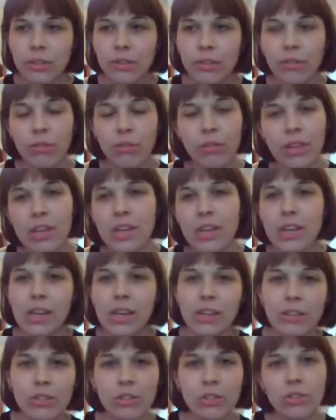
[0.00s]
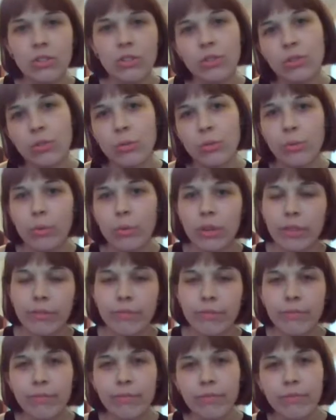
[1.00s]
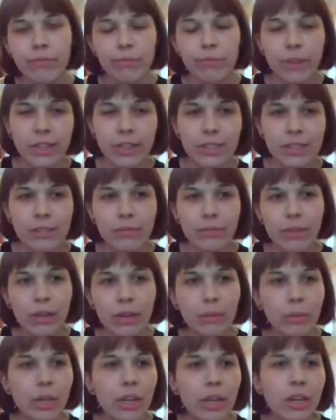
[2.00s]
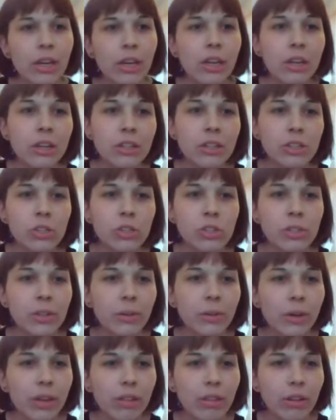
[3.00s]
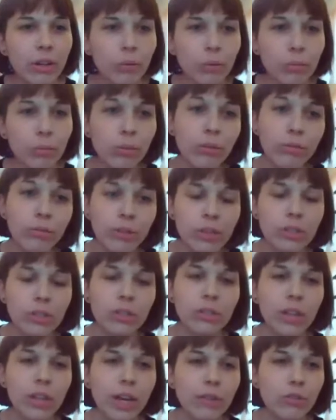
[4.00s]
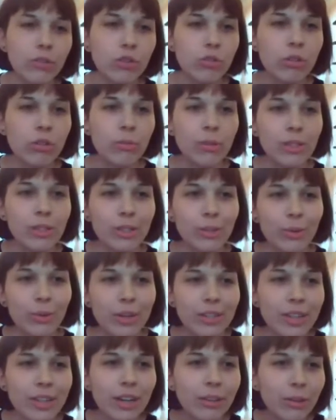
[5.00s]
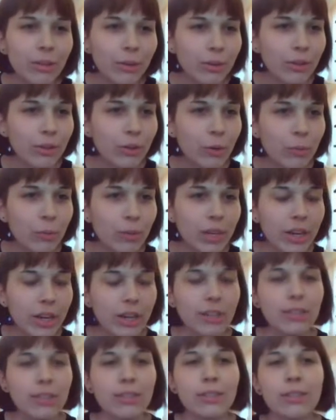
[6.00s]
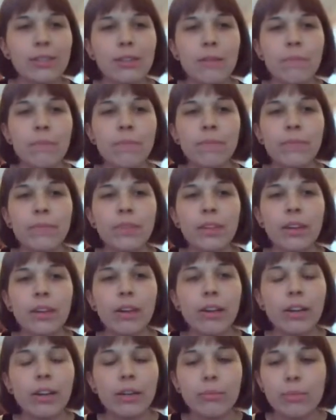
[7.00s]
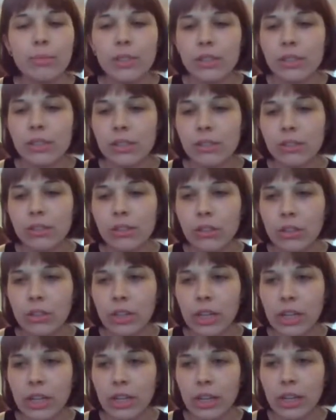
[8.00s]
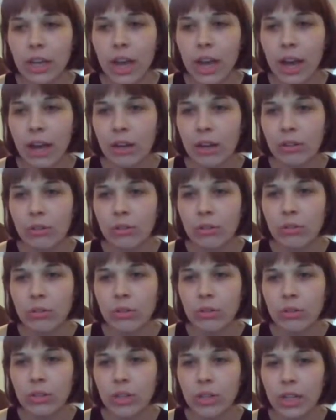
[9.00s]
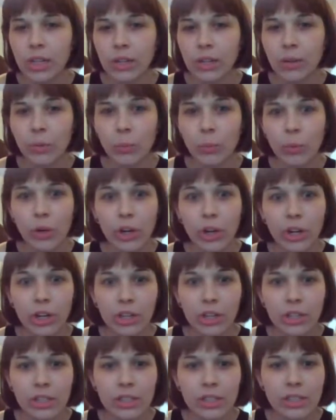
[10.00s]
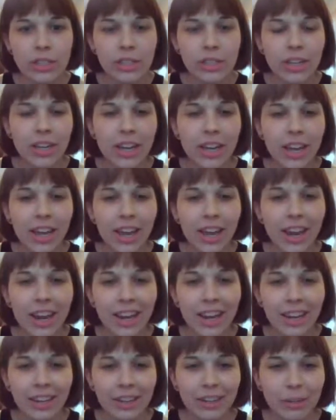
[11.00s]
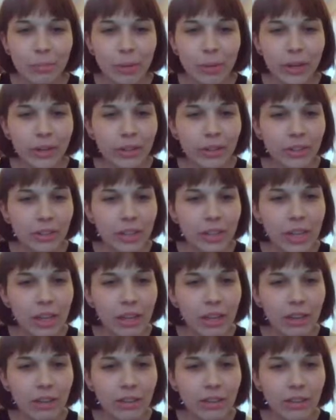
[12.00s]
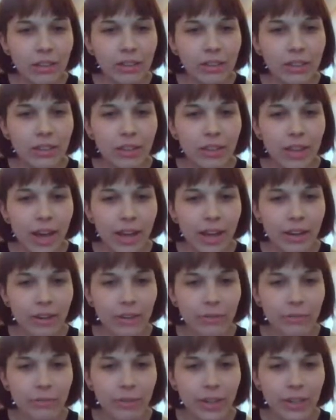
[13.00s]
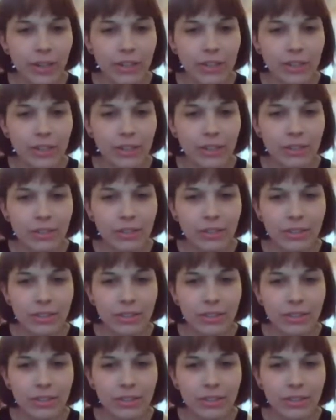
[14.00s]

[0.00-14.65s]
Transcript: thing to do with friends and family. So I thought it would be fun to live stream it. So I downloaded OBS and I'm still learning how it works. And apparently that affected